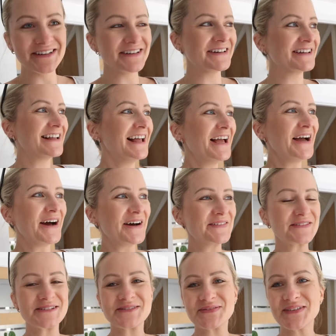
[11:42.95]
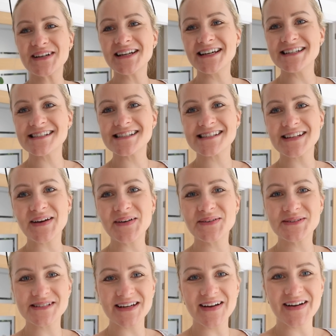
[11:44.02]
this like that. I've just realised this
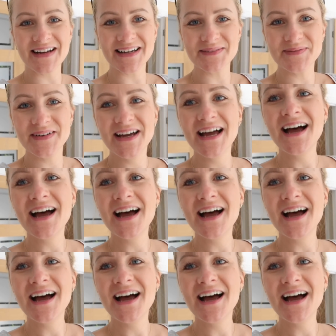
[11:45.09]
whole time